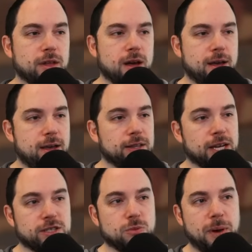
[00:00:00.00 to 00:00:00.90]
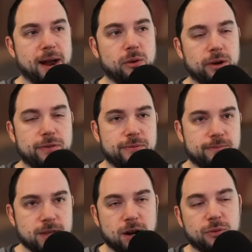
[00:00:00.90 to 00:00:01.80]
unless you pair with,
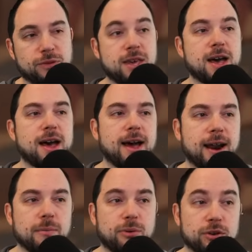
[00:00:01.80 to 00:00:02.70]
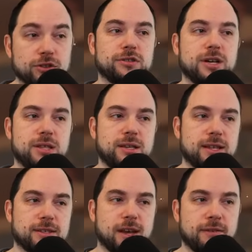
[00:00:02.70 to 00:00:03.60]
Thea, and I personally think
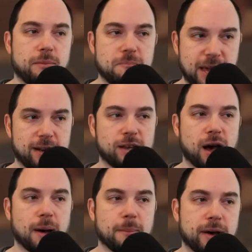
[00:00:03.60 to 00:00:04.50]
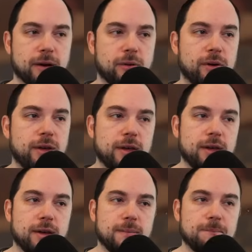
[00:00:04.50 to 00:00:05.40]
that's kind of a mid combo,
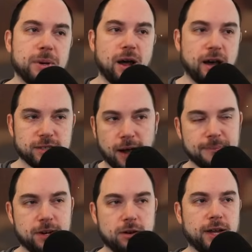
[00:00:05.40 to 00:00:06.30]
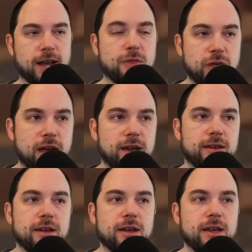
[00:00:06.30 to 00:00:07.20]
but not top tier. Like, I
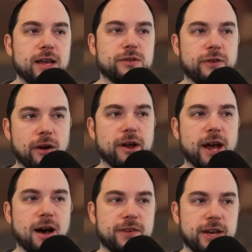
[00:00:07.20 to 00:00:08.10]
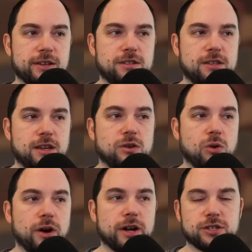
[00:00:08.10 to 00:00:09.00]
think it's very obvious that
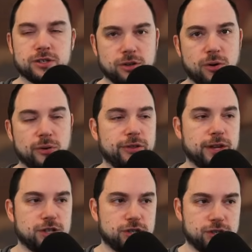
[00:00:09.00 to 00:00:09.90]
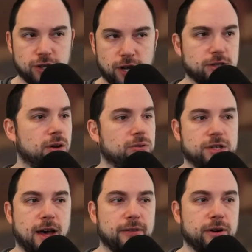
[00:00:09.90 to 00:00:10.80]
Goresh and Skogul, they just go
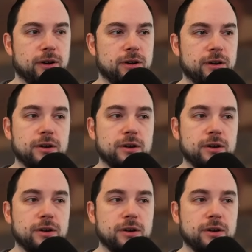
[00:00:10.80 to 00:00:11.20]
together.